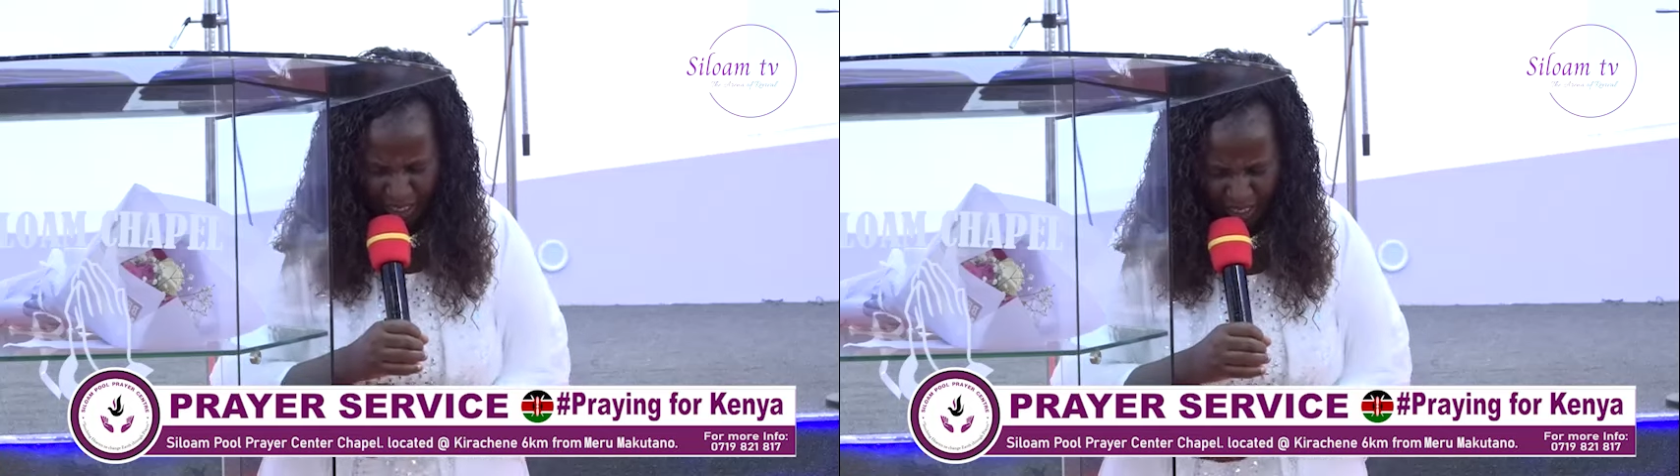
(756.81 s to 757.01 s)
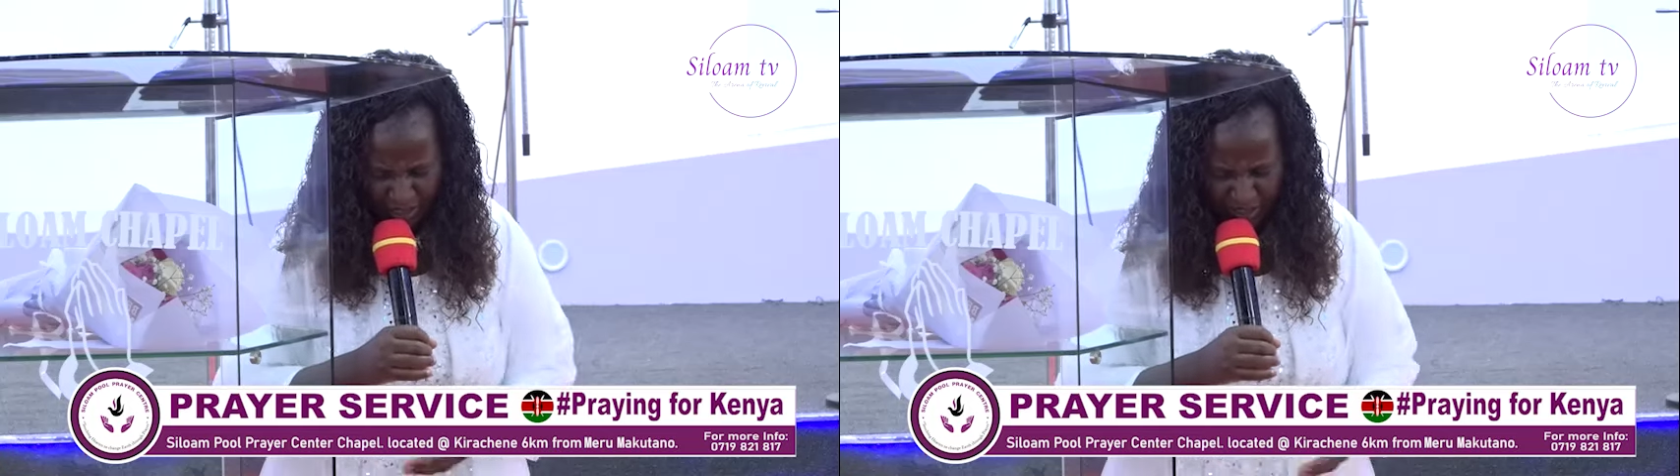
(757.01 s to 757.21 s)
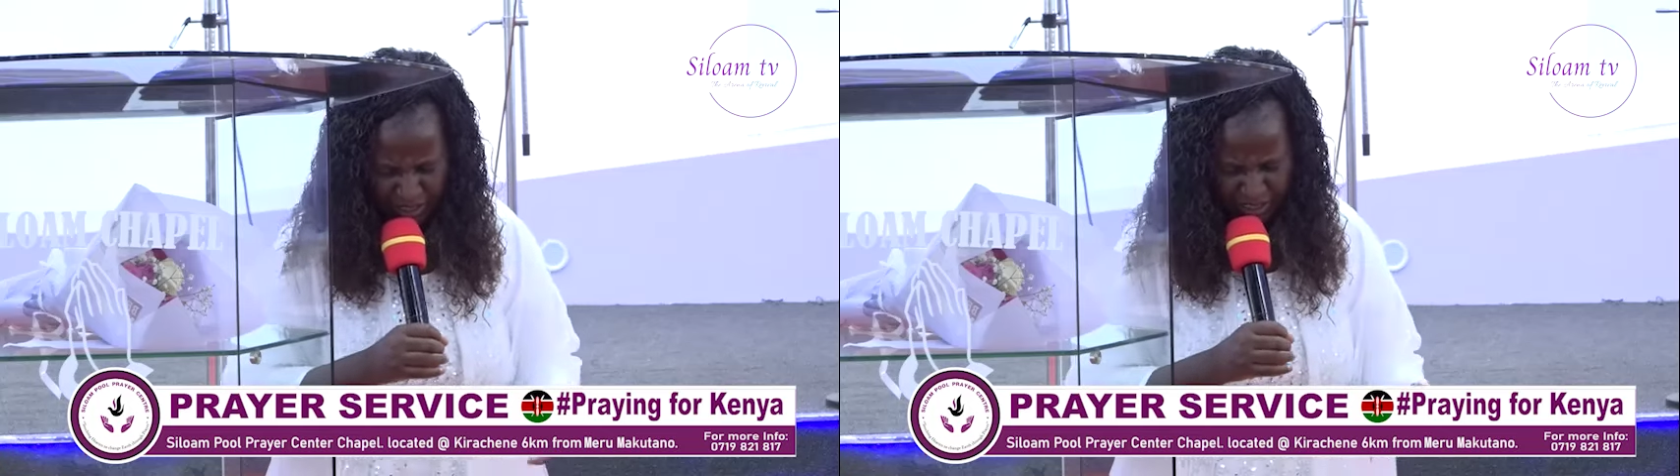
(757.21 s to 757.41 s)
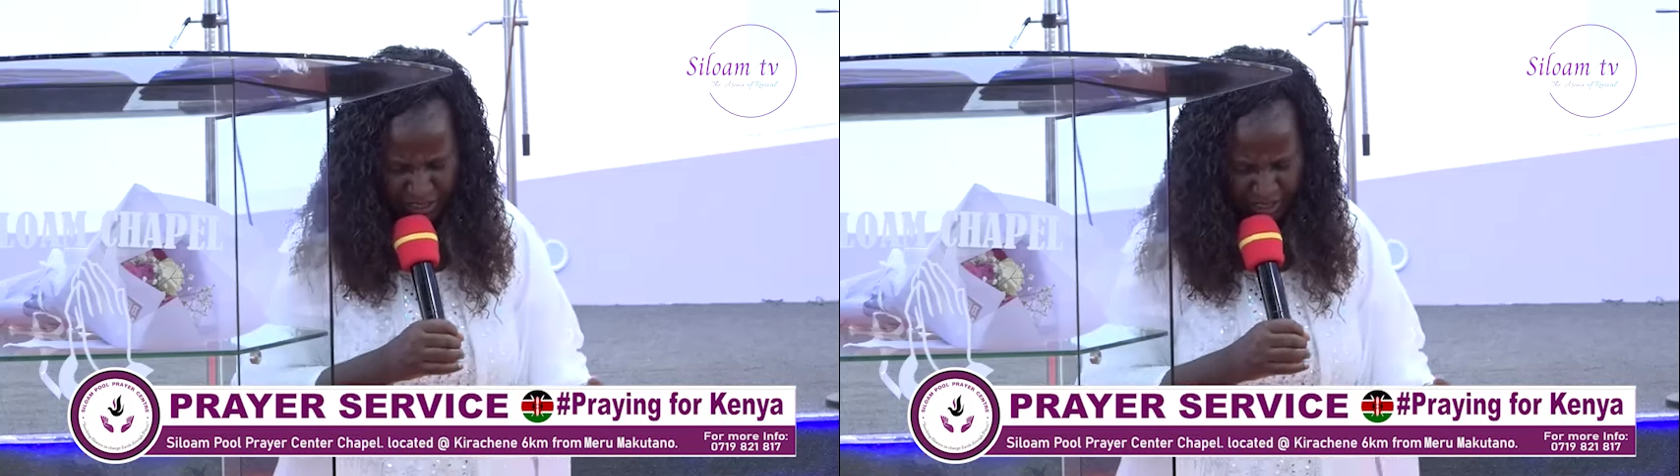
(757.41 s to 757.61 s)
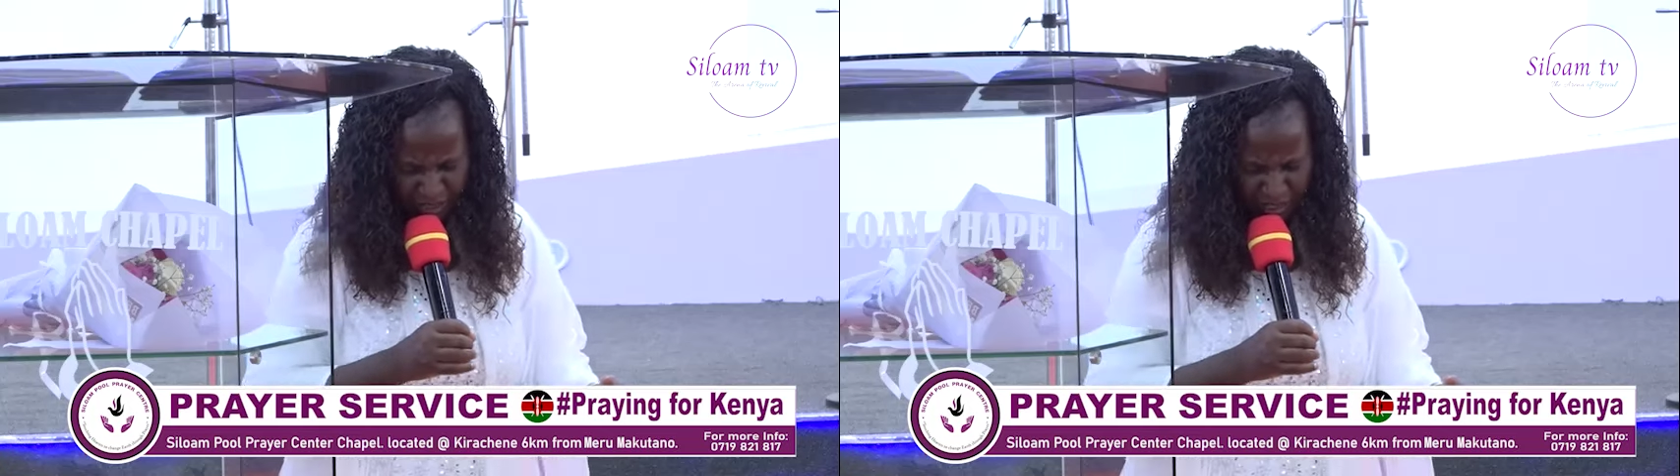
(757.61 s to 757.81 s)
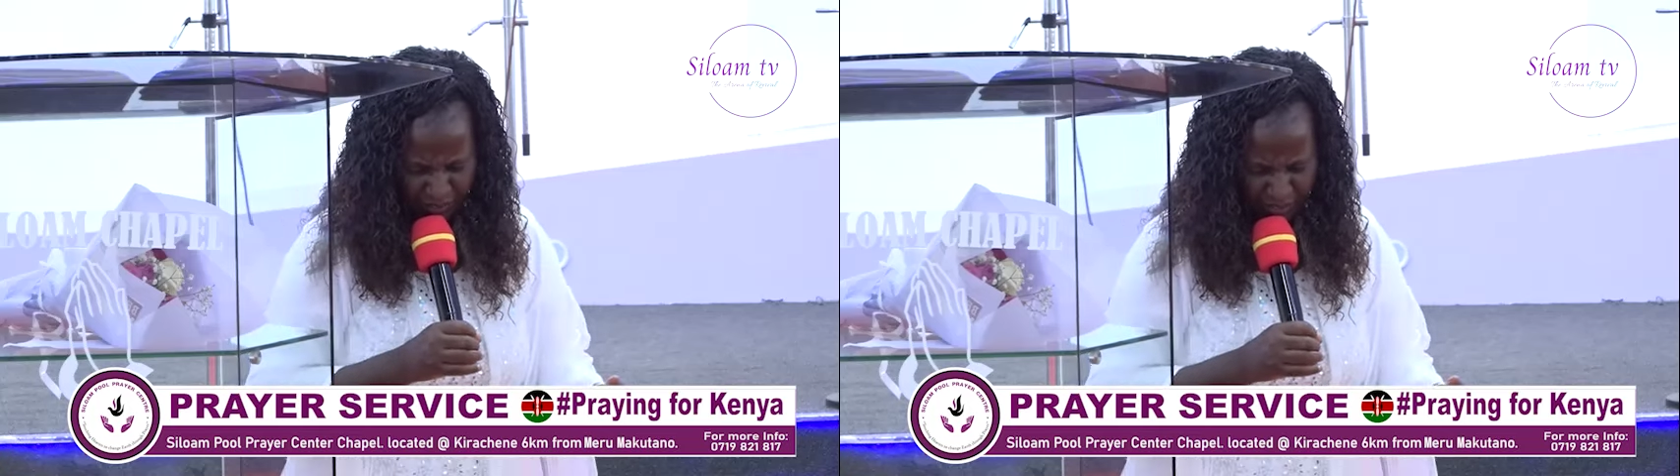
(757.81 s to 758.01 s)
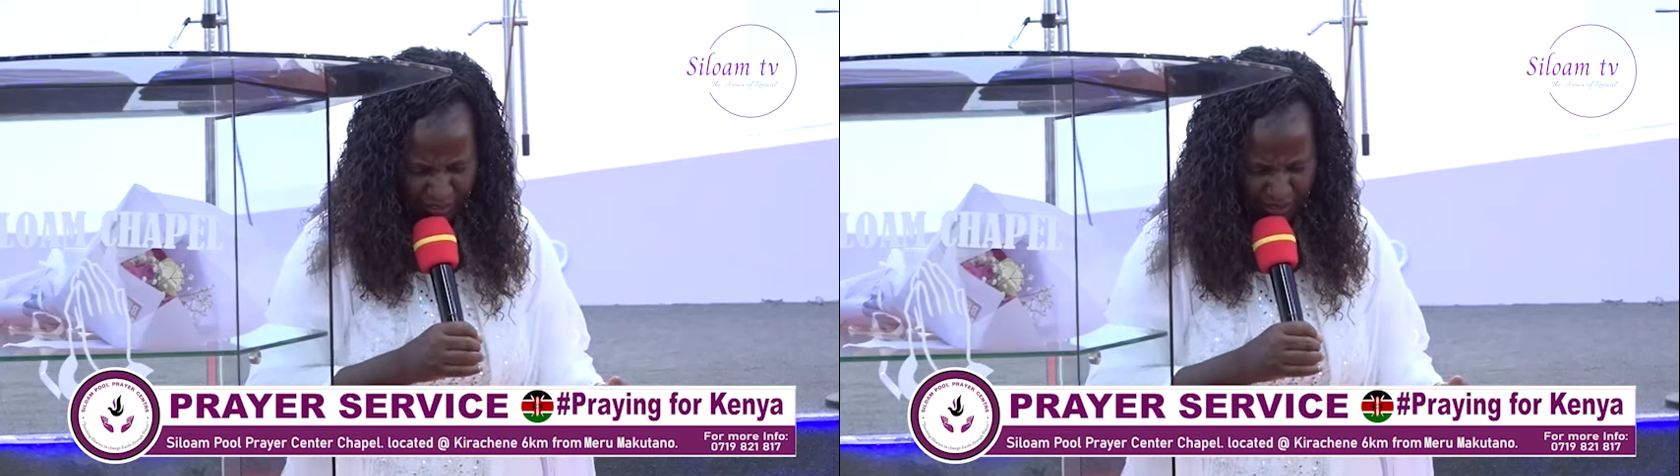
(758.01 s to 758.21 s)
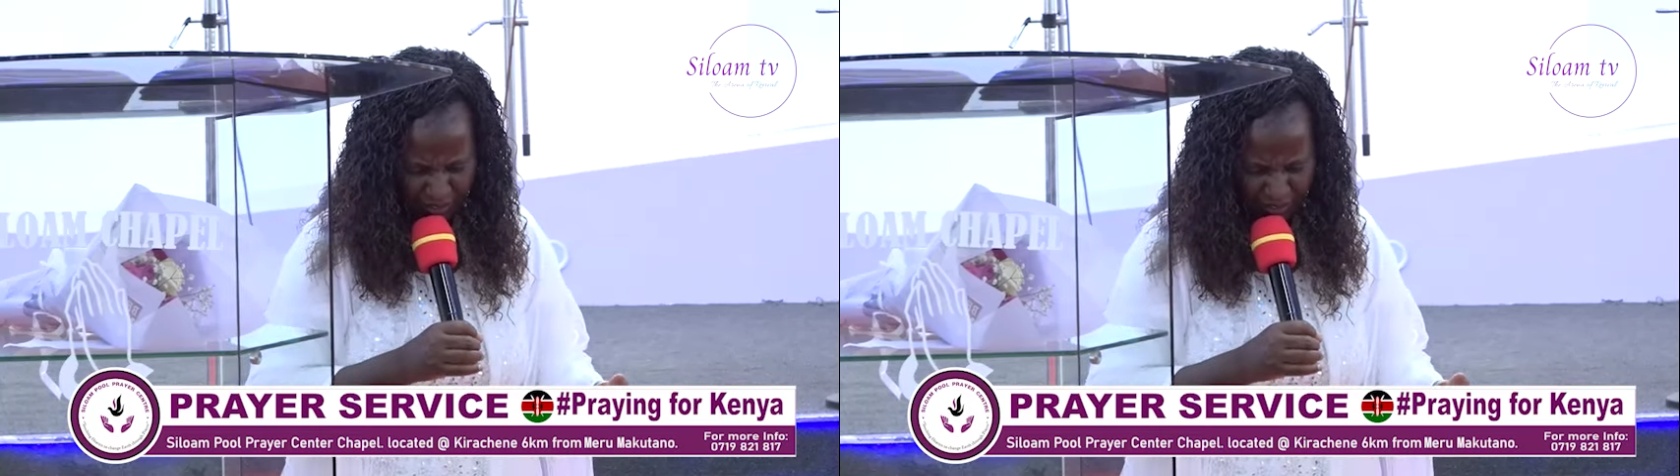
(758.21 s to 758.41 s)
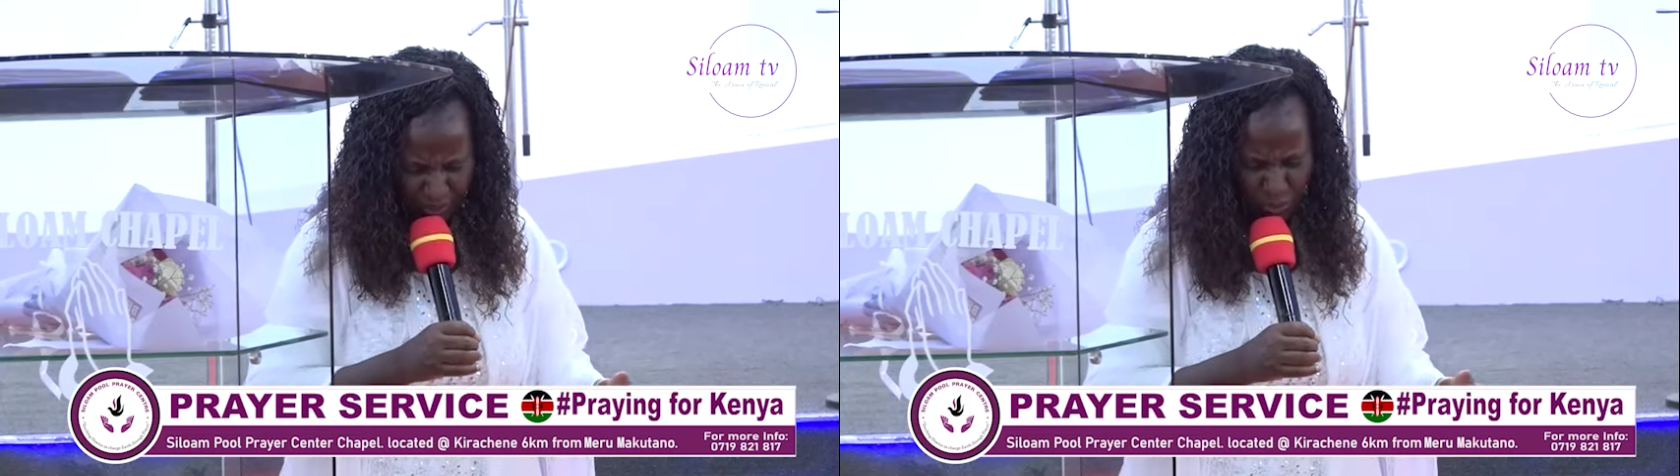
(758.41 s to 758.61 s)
Isaiah 7:7,